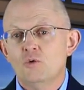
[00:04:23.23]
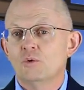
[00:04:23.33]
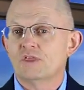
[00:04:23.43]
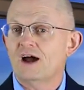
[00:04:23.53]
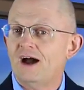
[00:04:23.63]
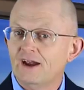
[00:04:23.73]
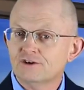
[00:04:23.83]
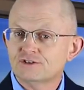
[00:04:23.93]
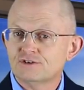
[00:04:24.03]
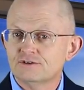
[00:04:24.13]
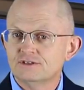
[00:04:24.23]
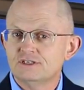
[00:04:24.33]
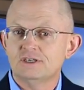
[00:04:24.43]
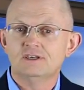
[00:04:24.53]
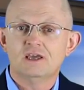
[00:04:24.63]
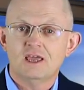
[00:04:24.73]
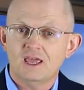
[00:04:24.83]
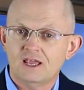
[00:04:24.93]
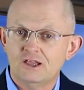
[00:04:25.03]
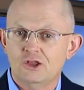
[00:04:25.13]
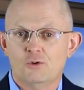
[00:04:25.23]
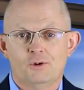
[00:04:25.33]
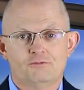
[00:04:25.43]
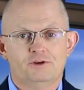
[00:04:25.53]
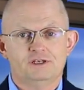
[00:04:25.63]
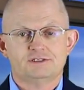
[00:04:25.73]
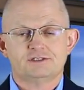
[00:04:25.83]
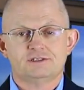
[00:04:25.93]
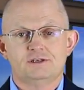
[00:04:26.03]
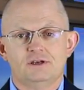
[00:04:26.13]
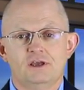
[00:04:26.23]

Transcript: with higher certainty and lower risks.